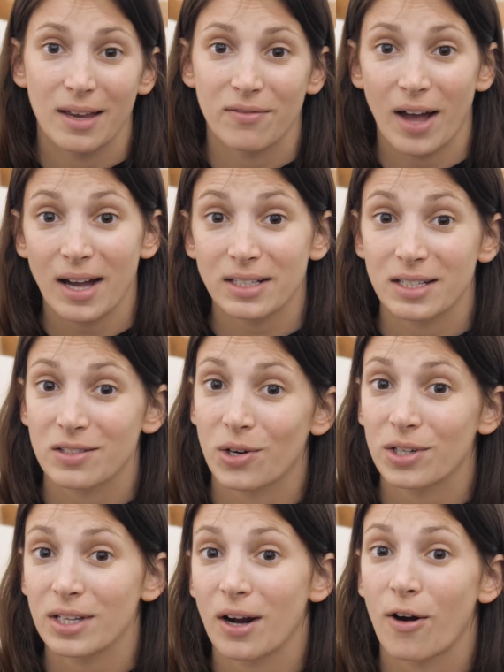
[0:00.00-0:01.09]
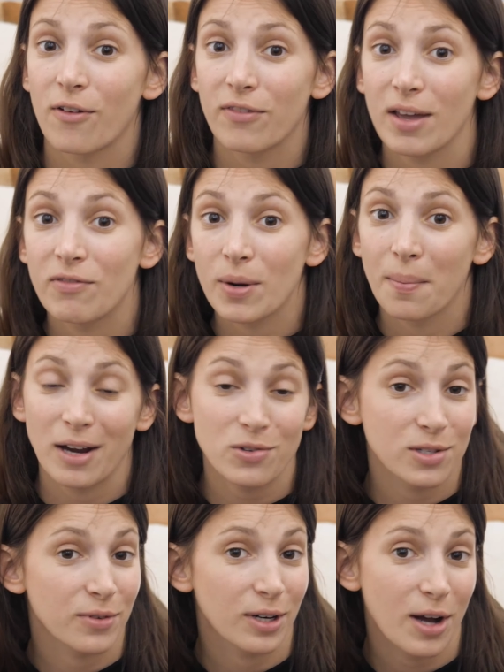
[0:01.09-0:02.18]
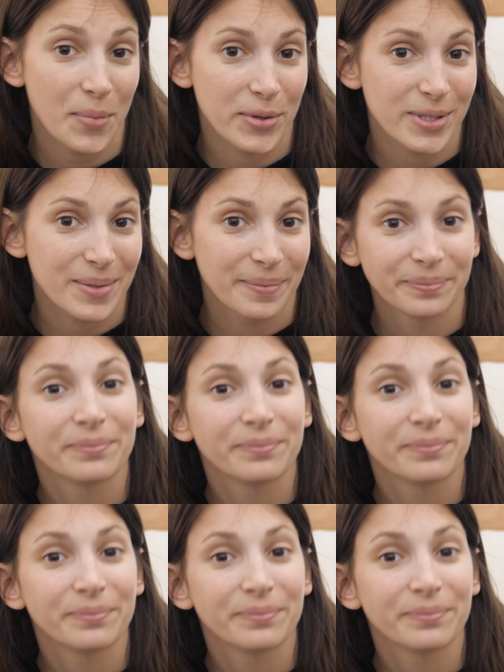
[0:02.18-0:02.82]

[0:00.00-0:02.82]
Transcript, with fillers: In fact, it's currently our favorite mattress for couples.